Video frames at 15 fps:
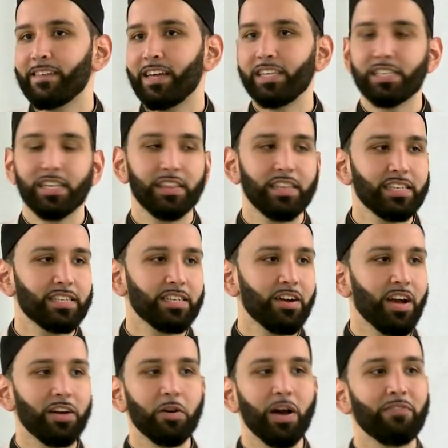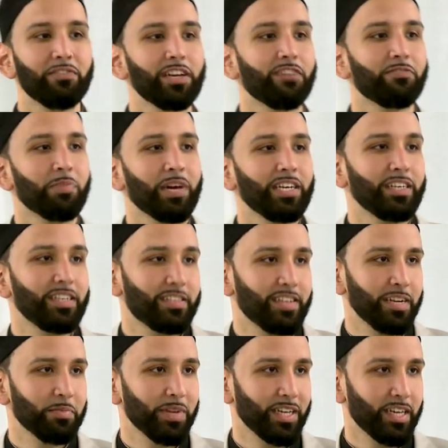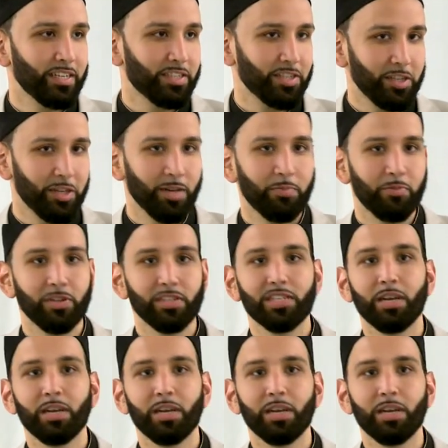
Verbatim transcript: And he said, This year I don't have enough money to take my kids to Europe for a